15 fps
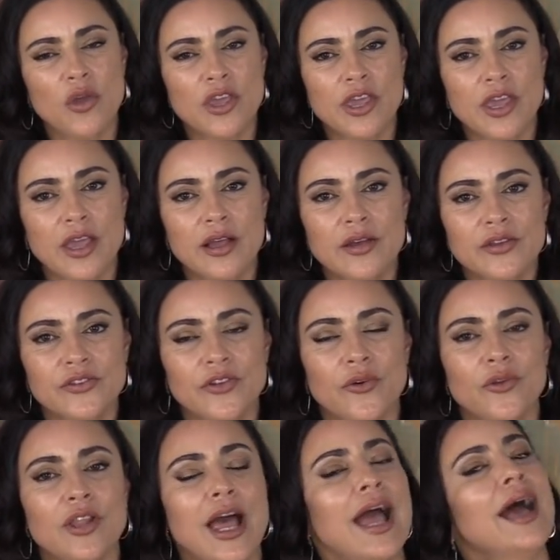kick us
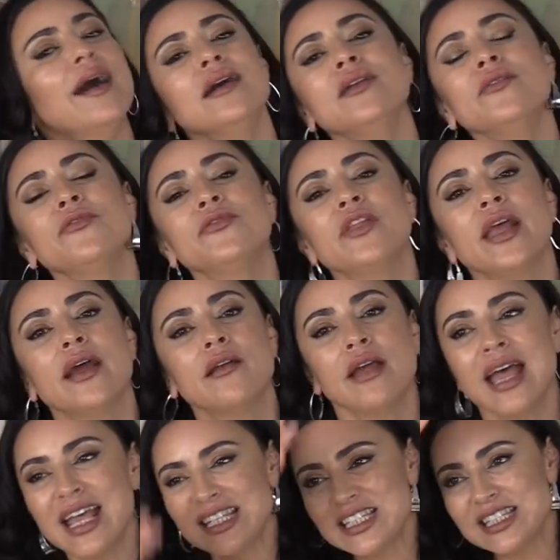all out of there,
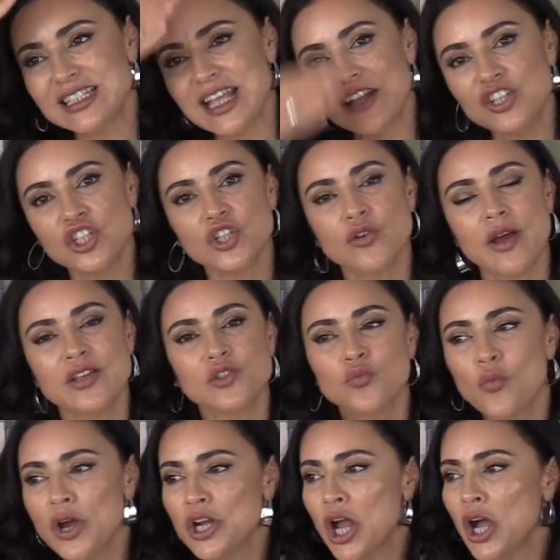censure us
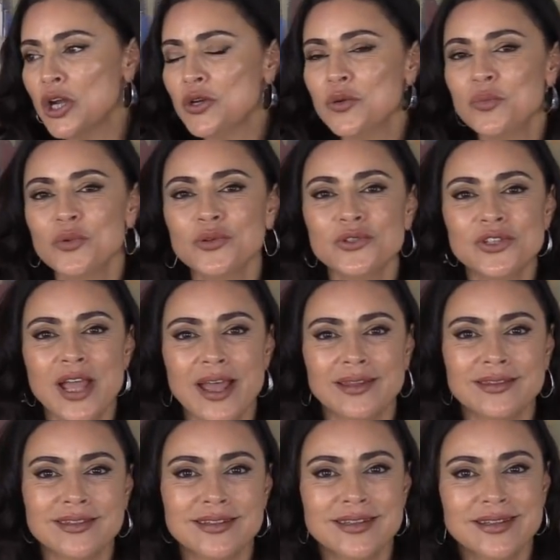100%,
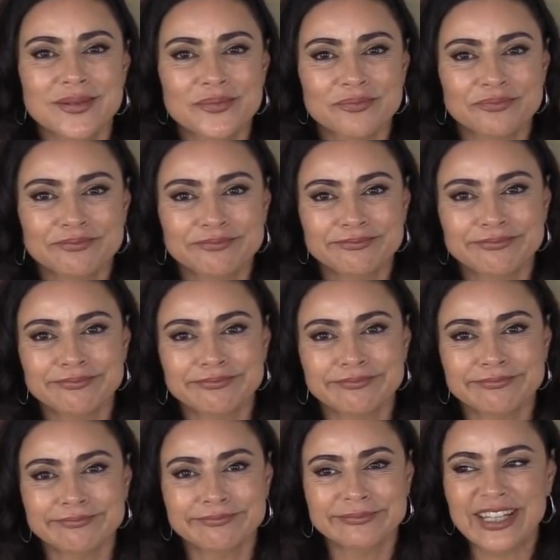
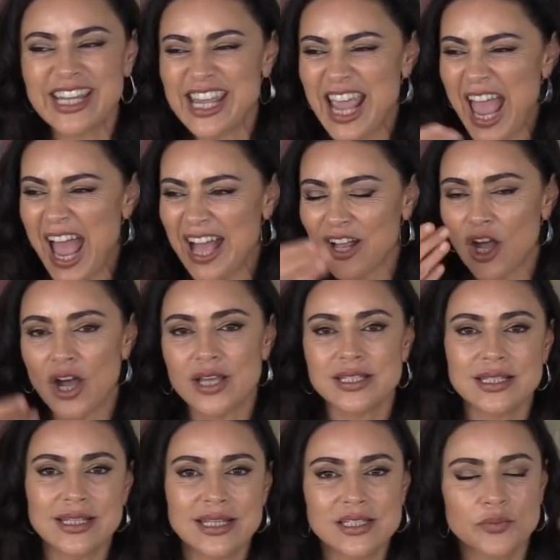gag
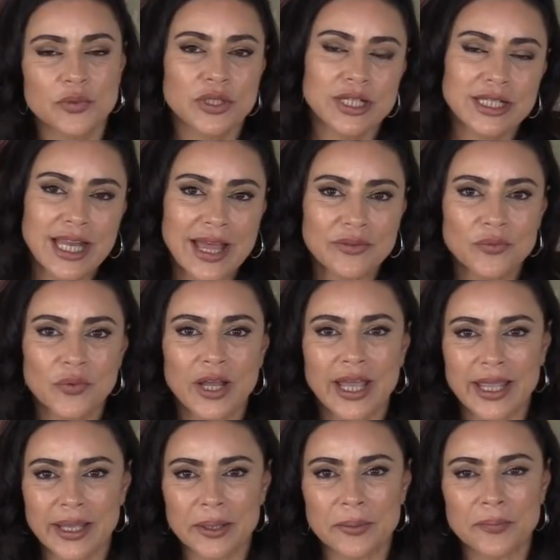us, let's put it that way.